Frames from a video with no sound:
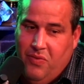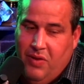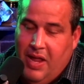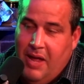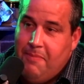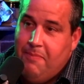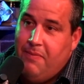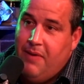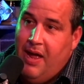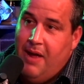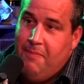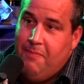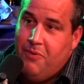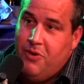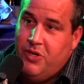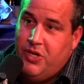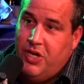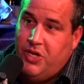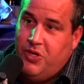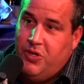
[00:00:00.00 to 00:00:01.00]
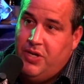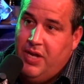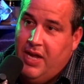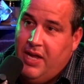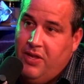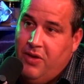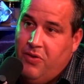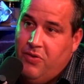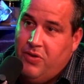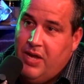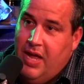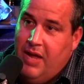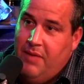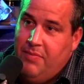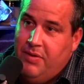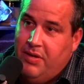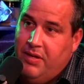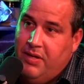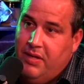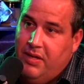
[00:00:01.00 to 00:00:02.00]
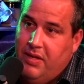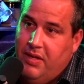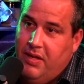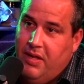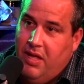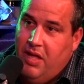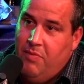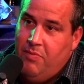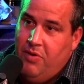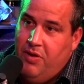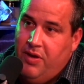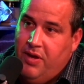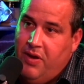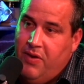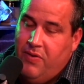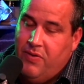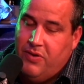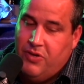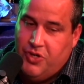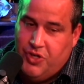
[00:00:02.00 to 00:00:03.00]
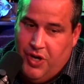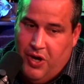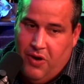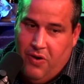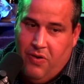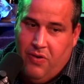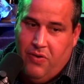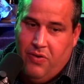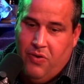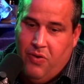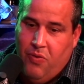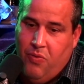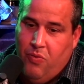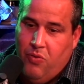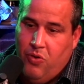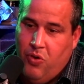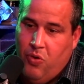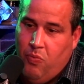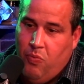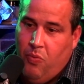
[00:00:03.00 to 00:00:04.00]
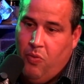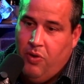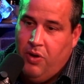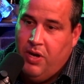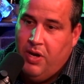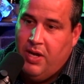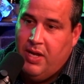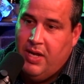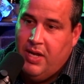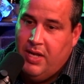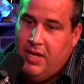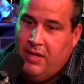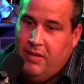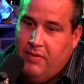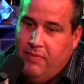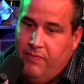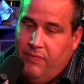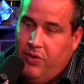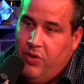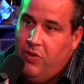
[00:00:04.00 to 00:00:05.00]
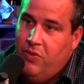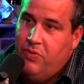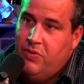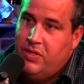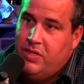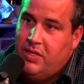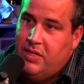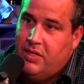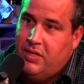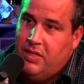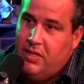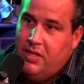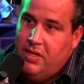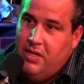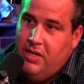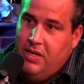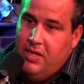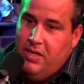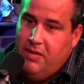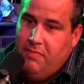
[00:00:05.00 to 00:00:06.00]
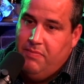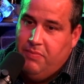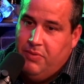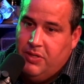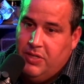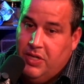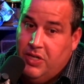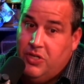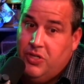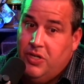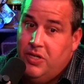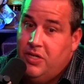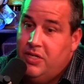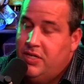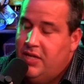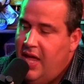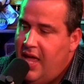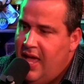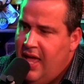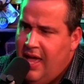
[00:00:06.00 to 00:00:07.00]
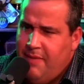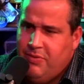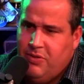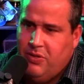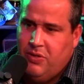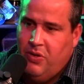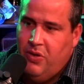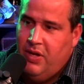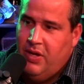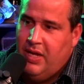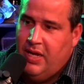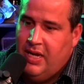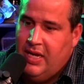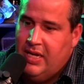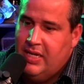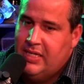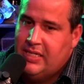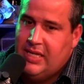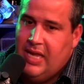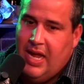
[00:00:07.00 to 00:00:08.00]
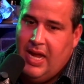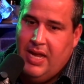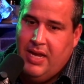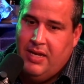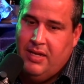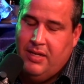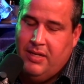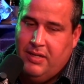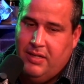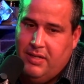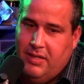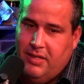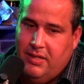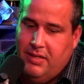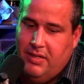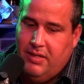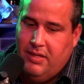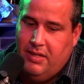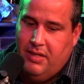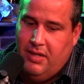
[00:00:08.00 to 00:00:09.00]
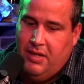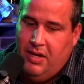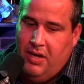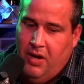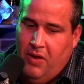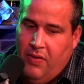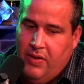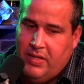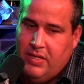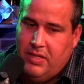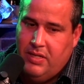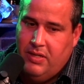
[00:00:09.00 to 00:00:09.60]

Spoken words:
Well, I appreciate you taking your time to come on here and share your worldly views and positions. Yeah, absolutely. And insight and, that.